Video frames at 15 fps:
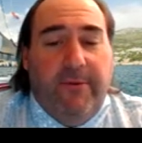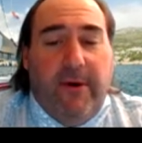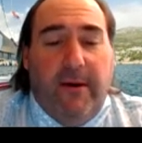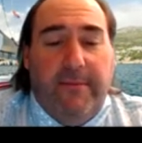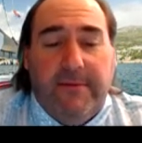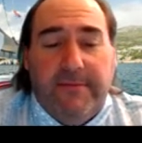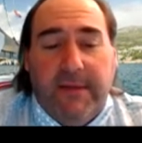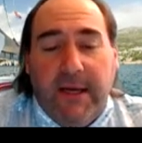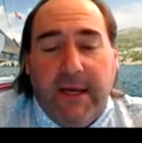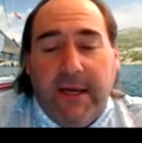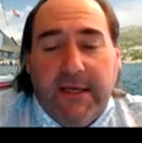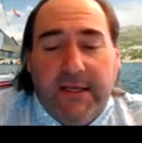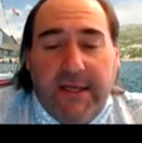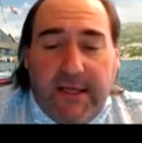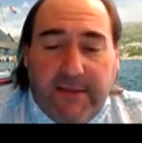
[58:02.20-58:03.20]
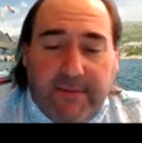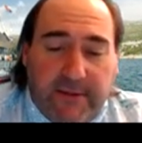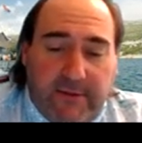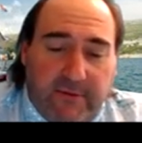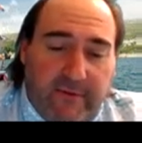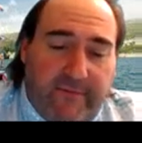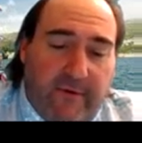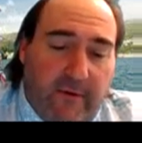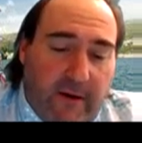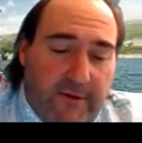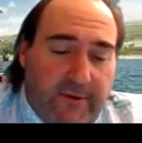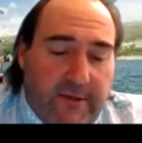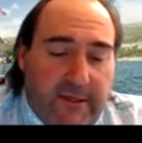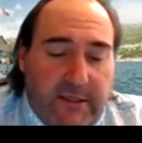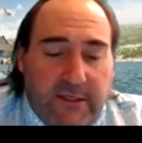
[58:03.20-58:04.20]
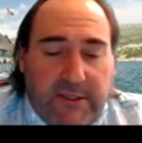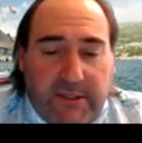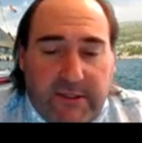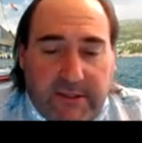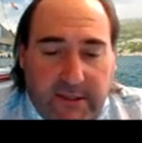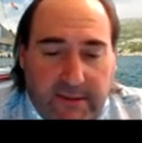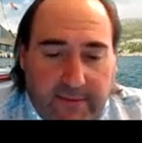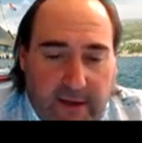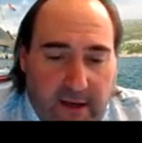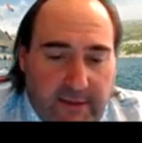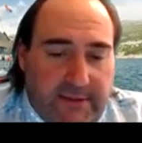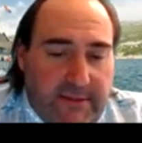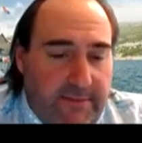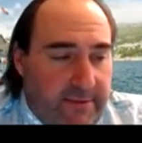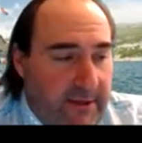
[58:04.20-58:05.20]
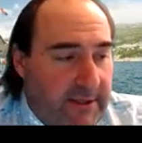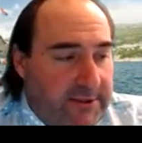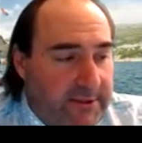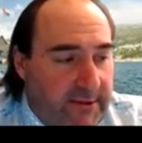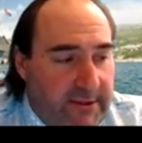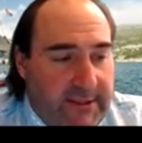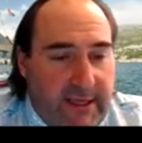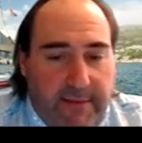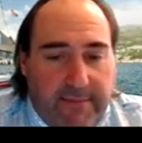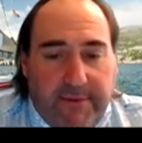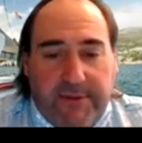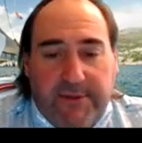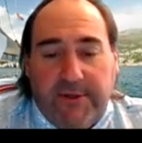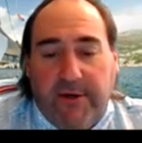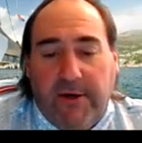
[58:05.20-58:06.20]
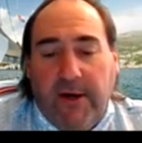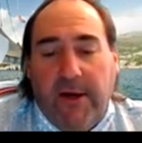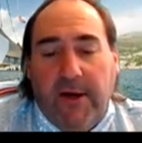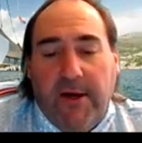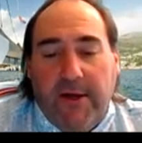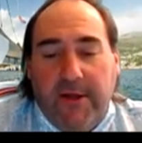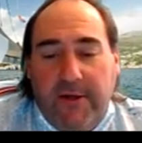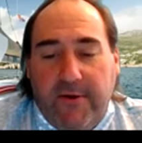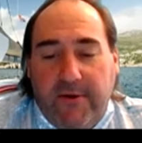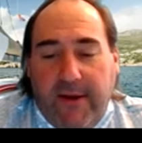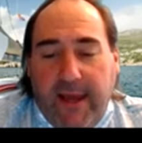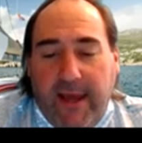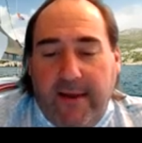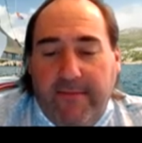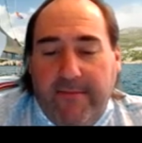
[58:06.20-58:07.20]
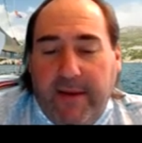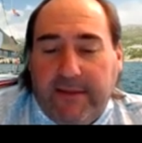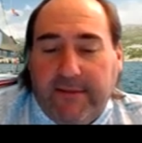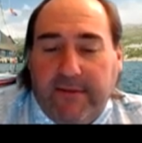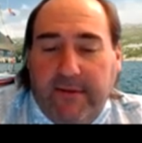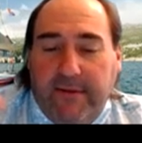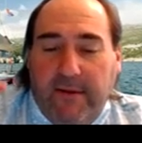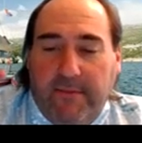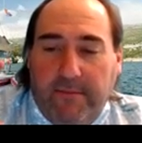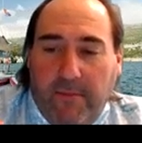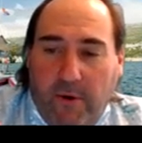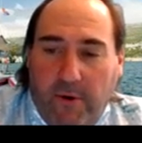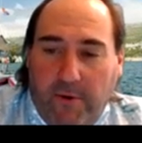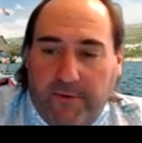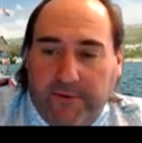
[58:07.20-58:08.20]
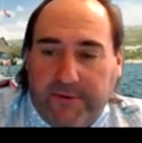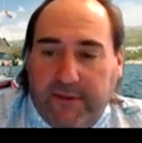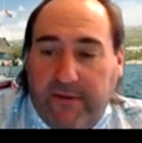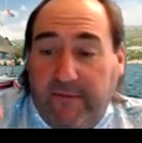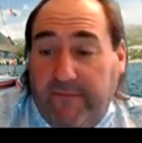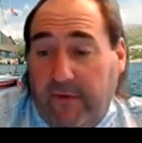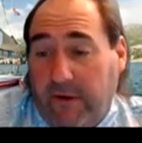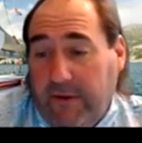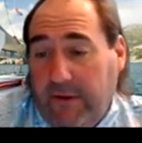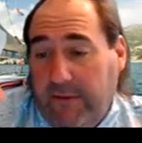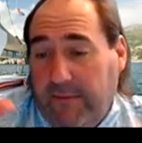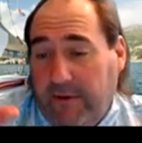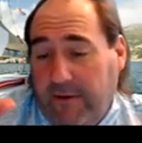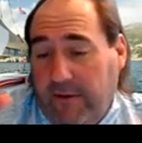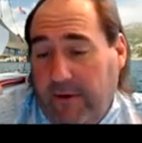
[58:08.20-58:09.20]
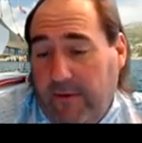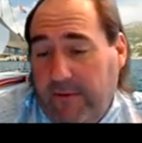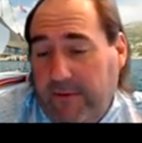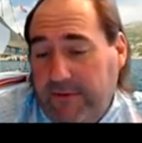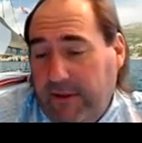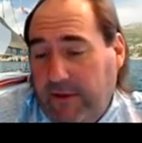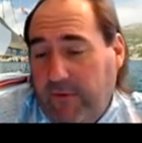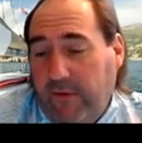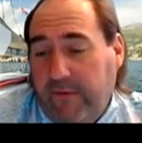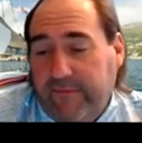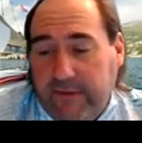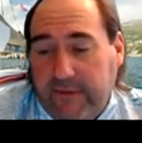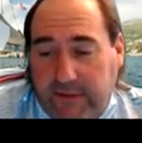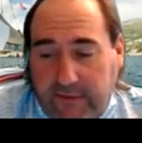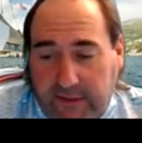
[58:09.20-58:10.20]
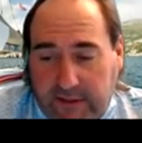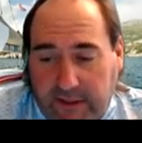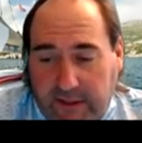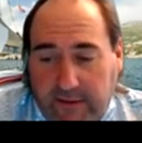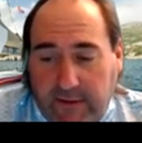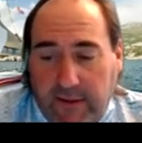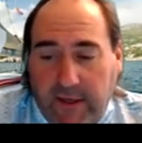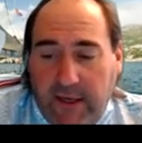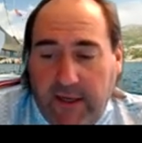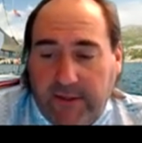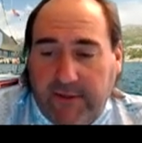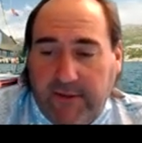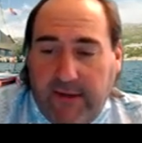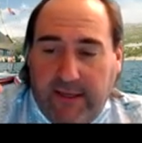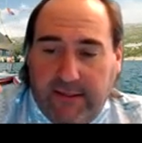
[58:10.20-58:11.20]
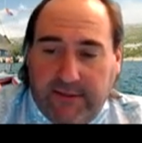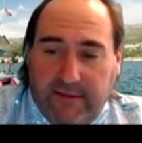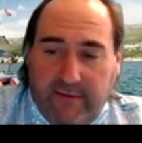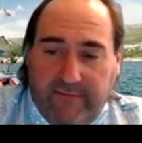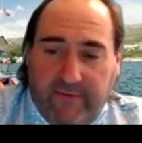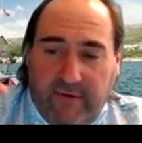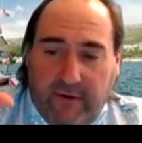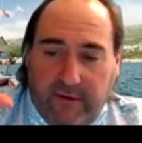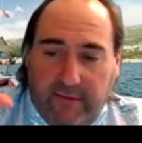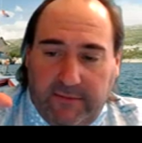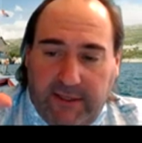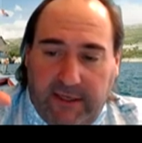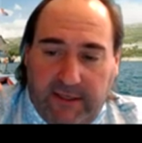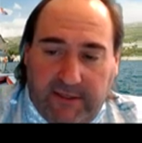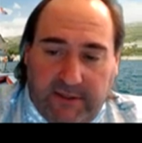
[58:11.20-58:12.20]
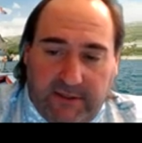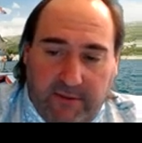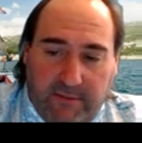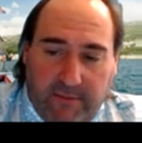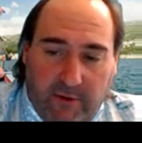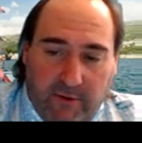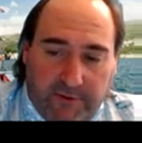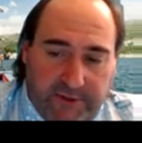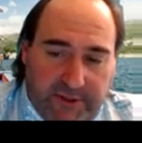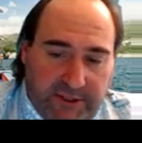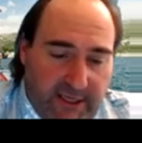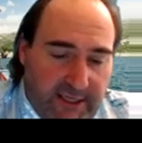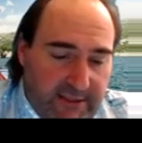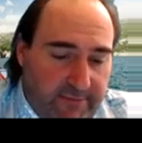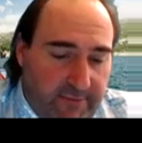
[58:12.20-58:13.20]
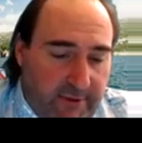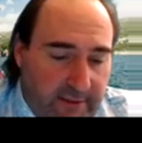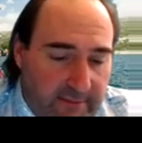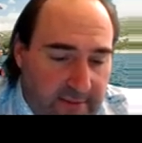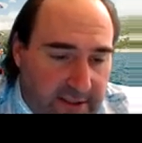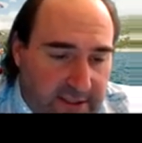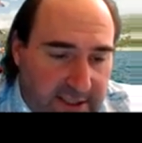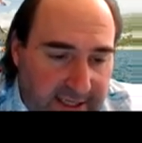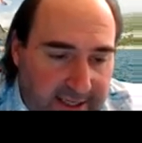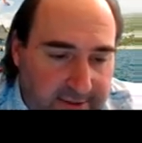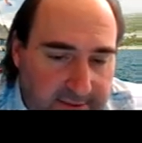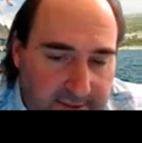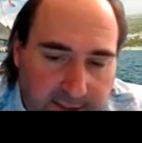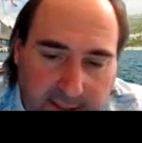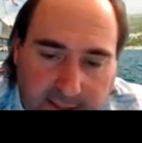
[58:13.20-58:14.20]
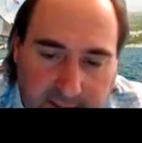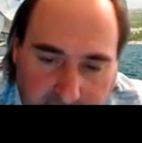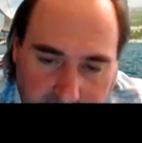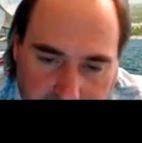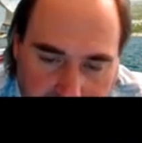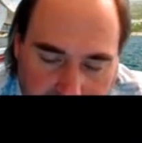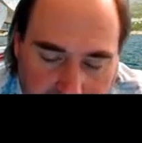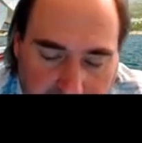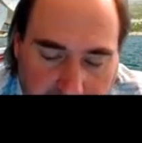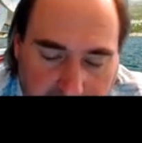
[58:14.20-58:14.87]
problems, especially if you're under conditions of constant pressure and temperature. You can basically, the moles and the volume are almost equivalent to each other. So as the volume changes, the moles change pretty much equally to it.